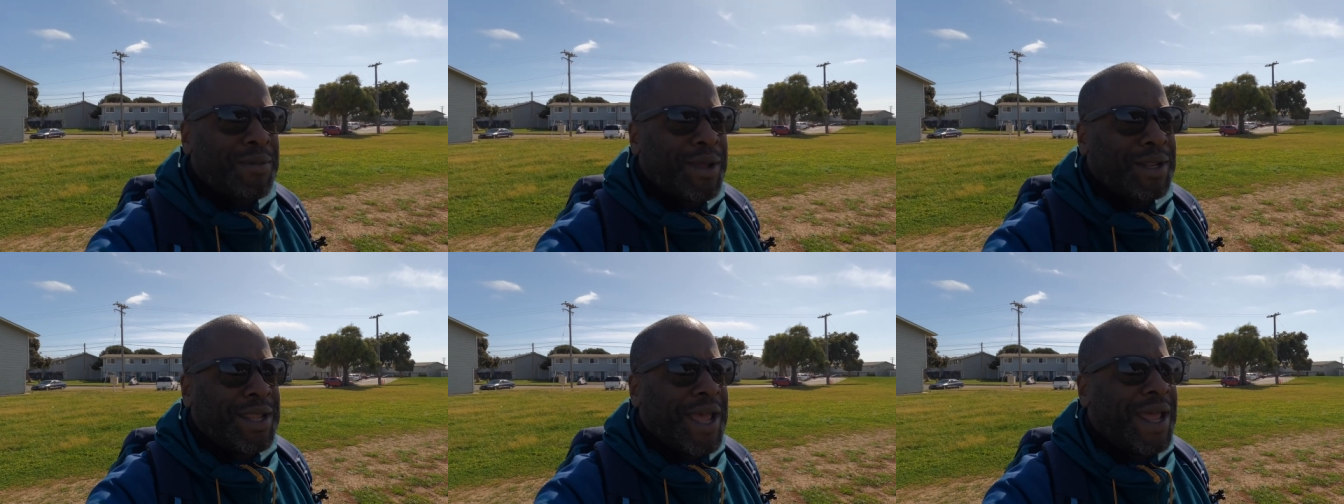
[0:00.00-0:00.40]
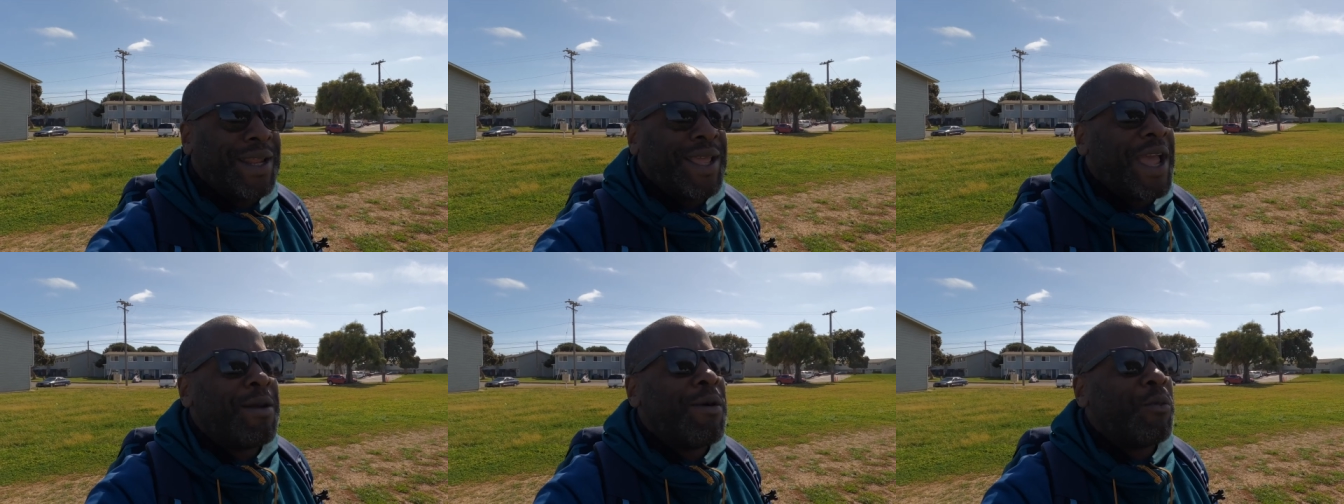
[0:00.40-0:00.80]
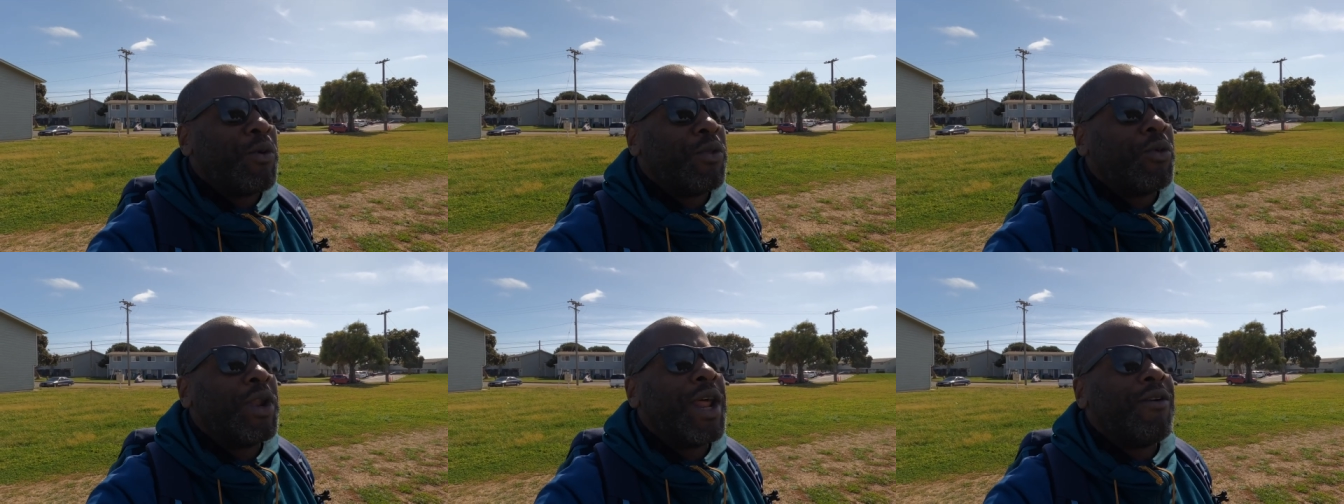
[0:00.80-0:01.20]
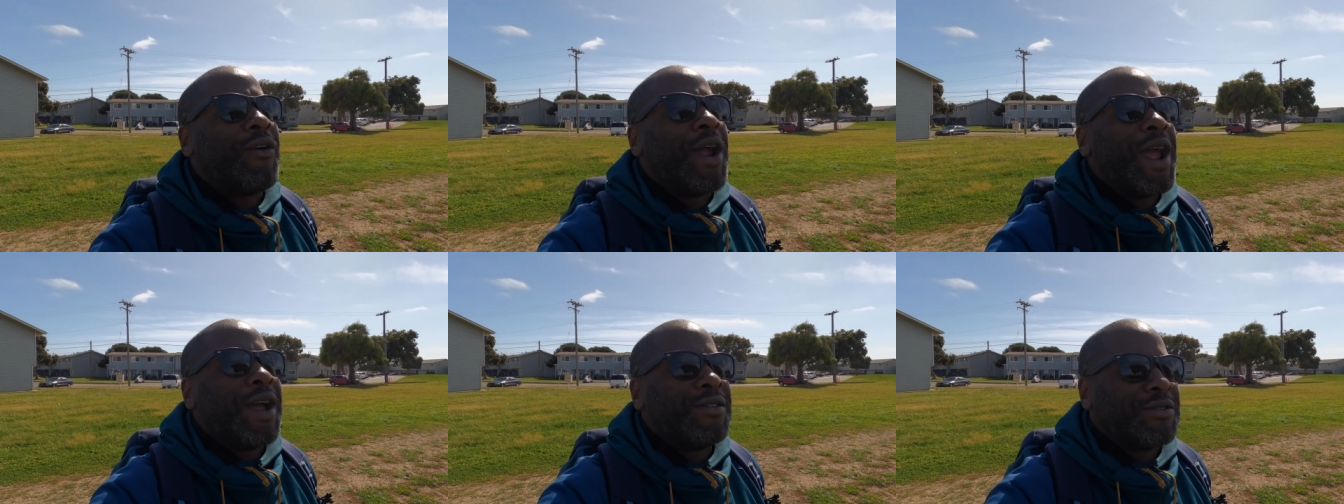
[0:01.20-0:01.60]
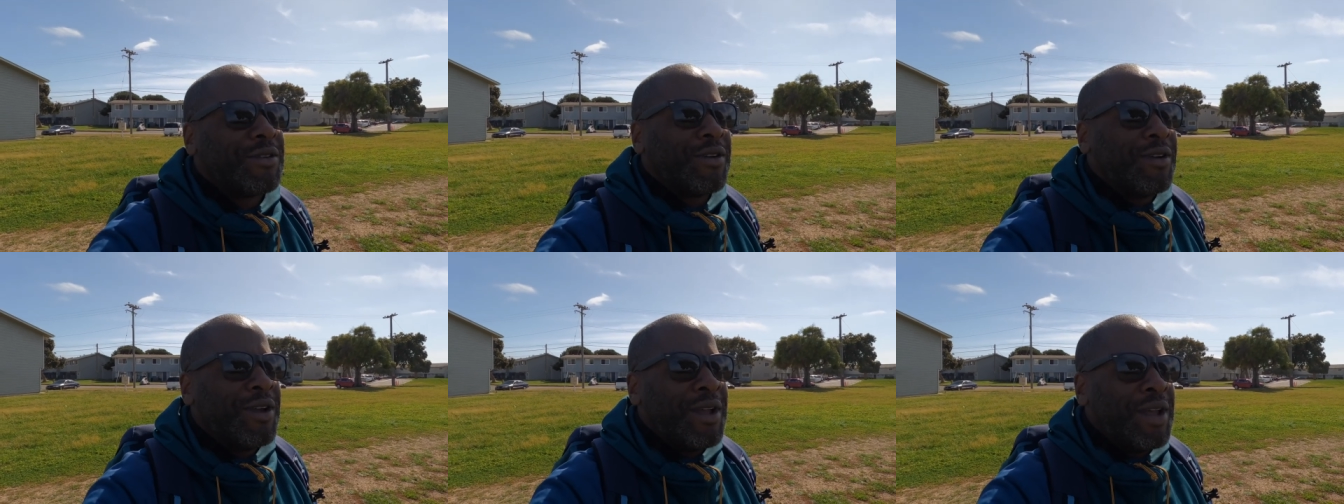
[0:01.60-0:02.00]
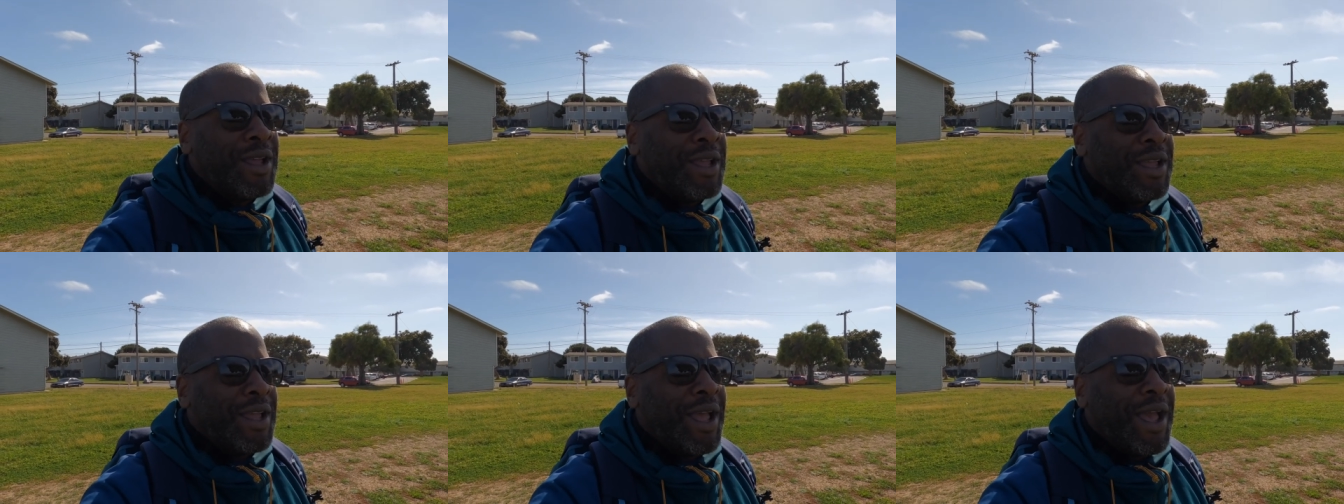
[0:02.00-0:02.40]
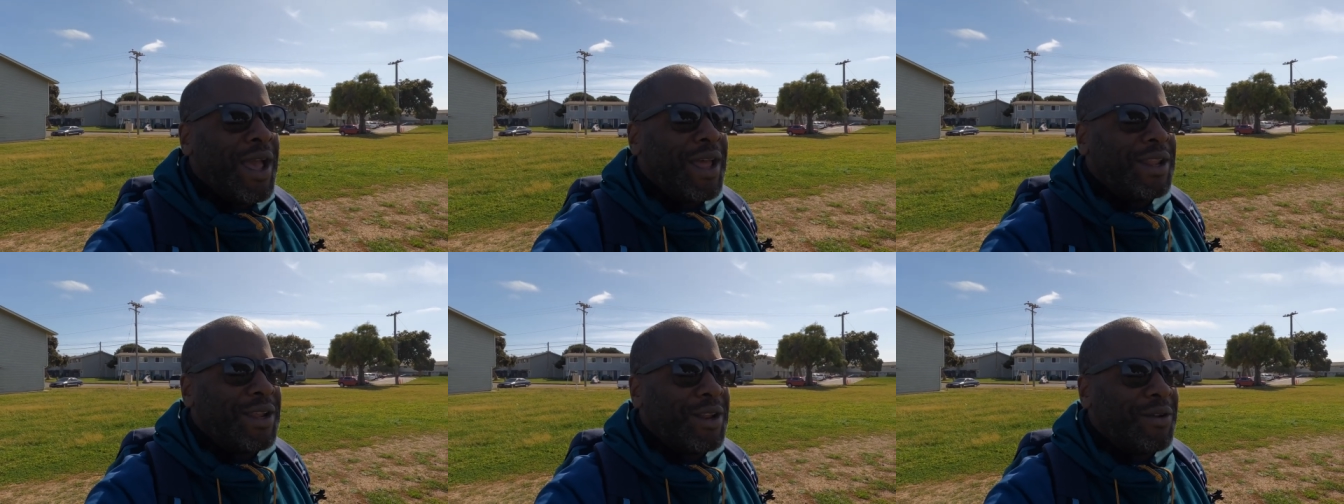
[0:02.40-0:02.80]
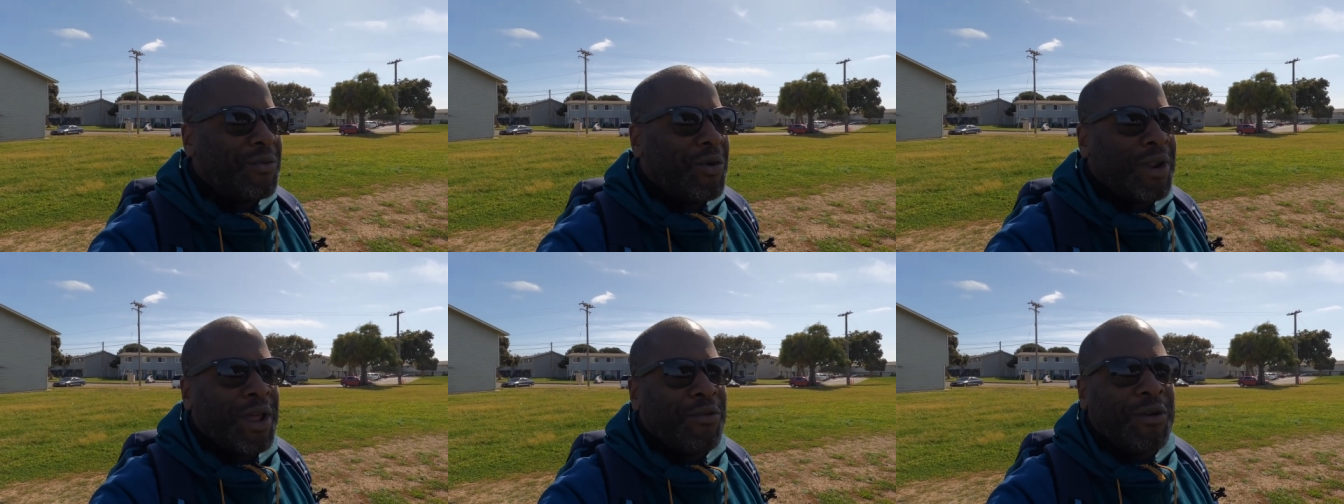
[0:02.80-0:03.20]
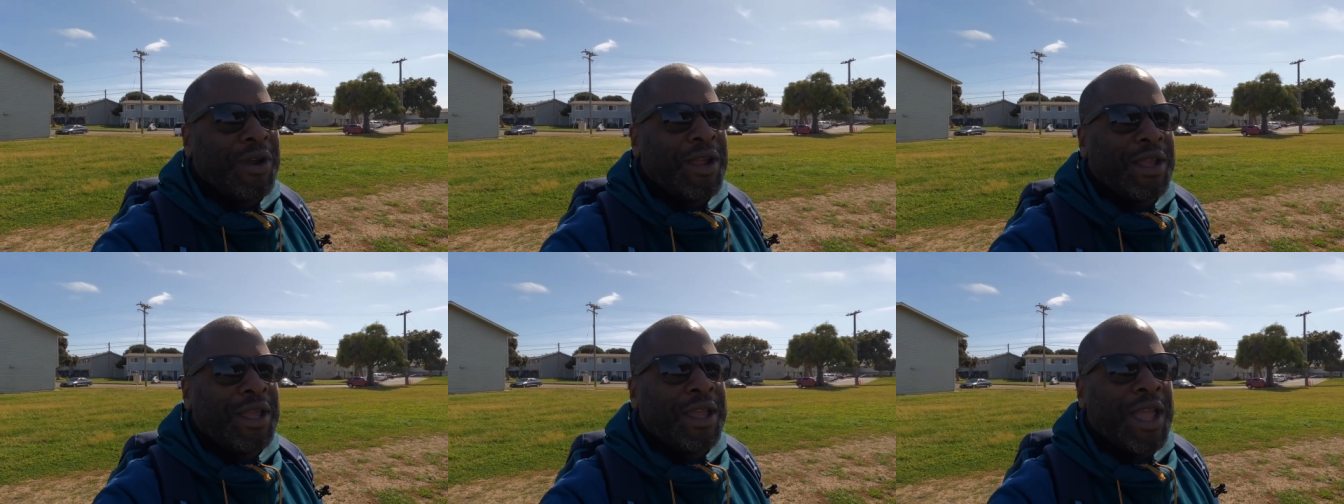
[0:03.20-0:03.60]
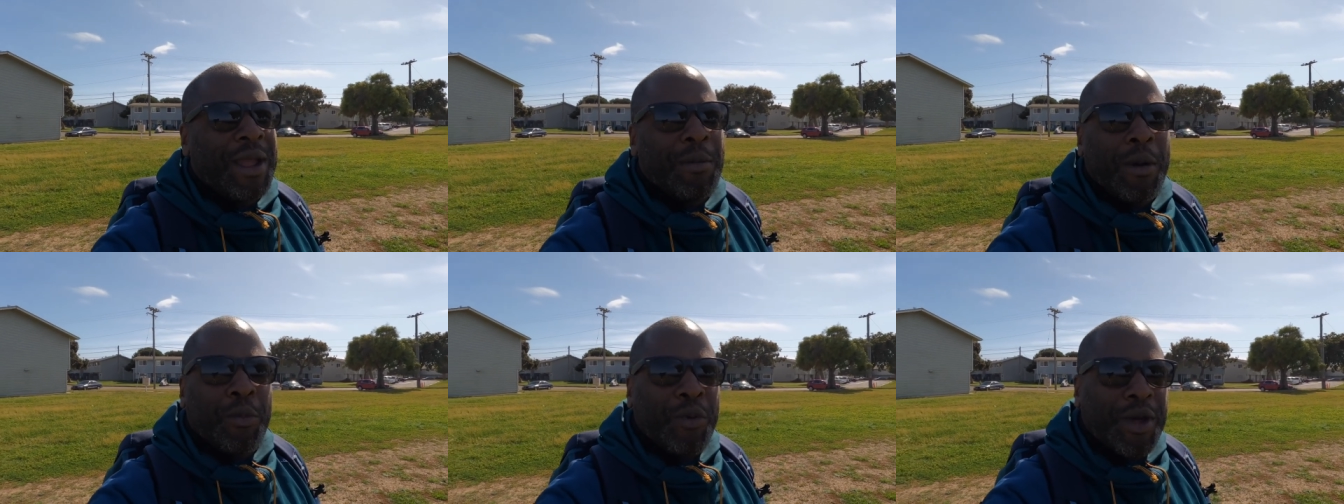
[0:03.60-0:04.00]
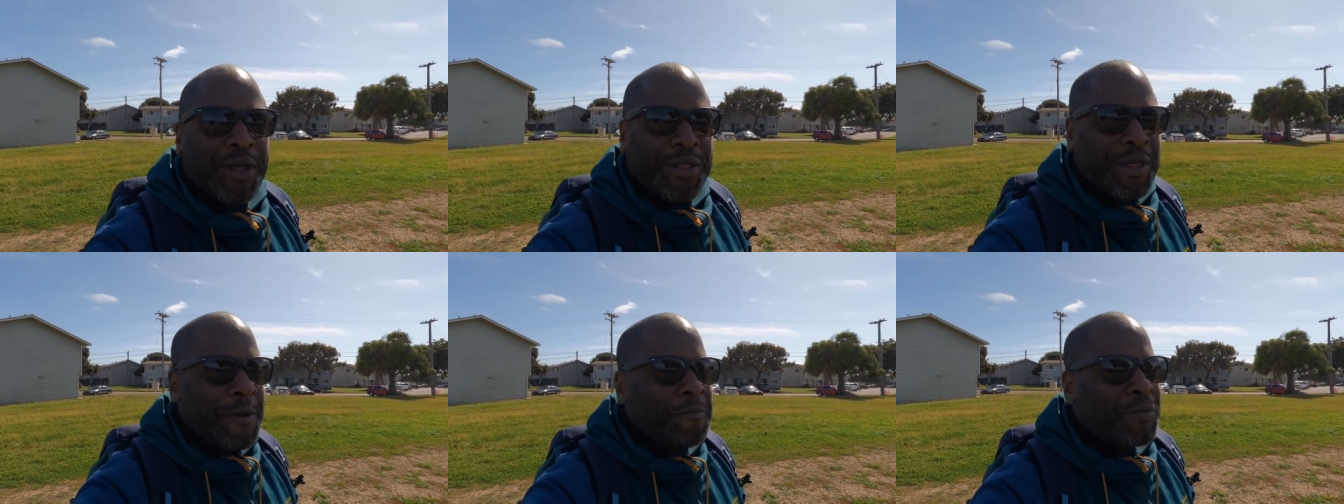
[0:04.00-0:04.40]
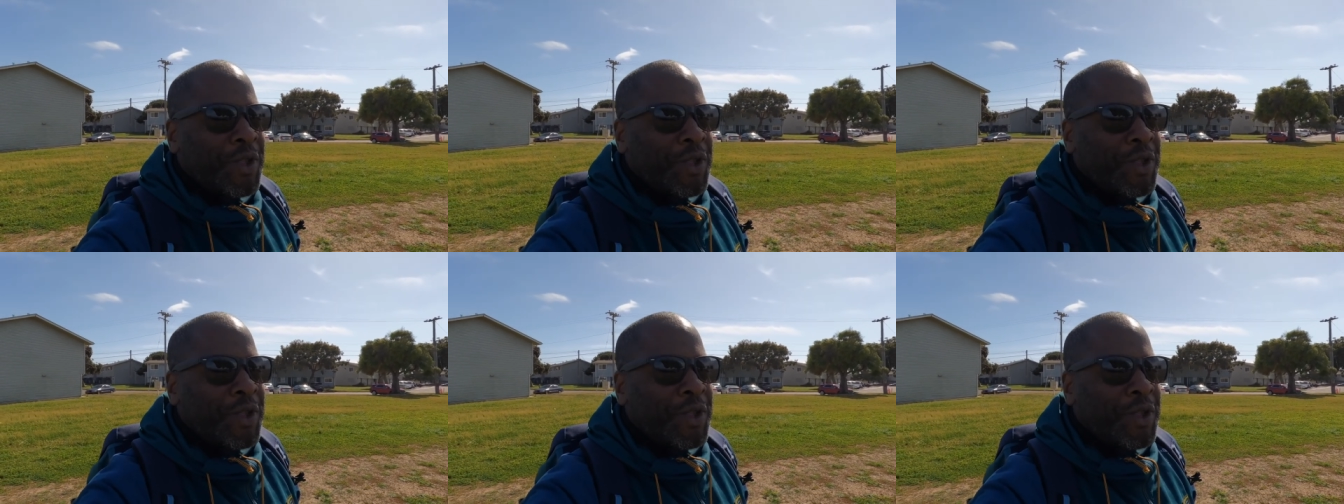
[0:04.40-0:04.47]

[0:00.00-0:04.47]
My dad came up with whatever answer he had, whatever he came up with.